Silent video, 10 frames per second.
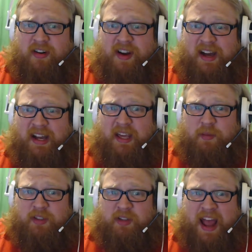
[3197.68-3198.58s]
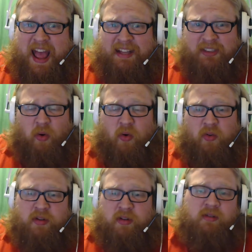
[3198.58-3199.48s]
or not, he was an asshole.
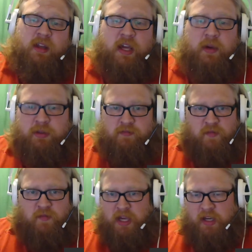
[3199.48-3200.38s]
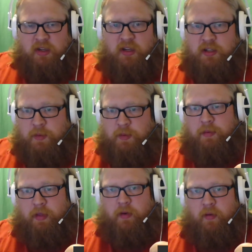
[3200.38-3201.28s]
He was mean to his
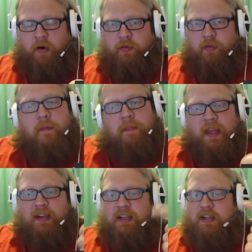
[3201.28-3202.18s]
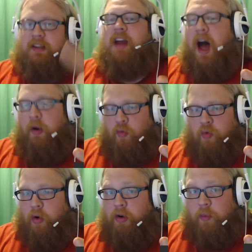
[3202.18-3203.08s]
people that worked for him. He did not
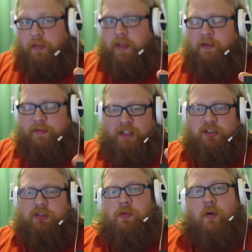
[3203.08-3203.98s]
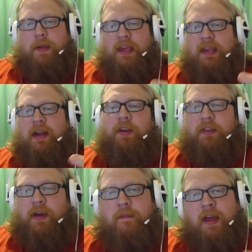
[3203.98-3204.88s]
work with them. If they screwed up, he yelled
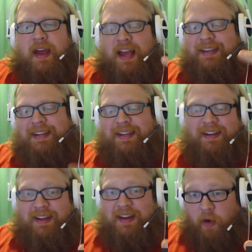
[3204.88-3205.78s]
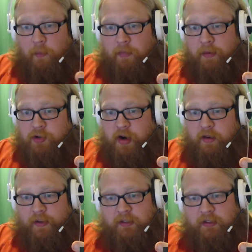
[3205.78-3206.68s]
at them and didn't help them try
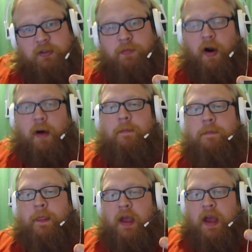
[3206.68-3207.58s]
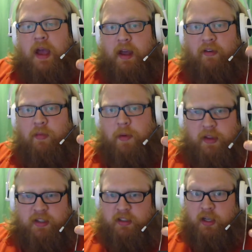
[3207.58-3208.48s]
to fix this problem. And everybody
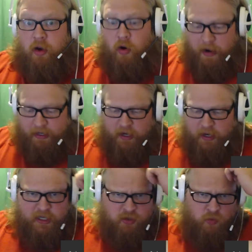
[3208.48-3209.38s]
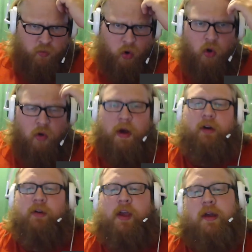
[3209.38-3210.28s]
thinks like, oh my God, he's a role
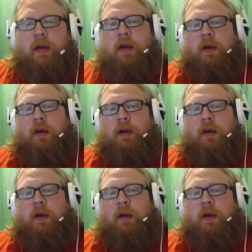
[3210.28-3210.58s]
model. Yet